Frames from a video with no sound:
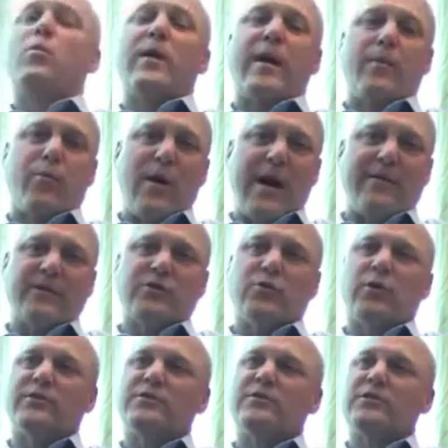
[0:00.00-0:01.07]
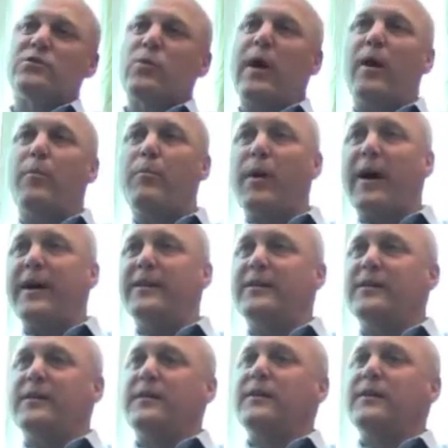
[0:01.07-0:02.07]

We have private sources as well, but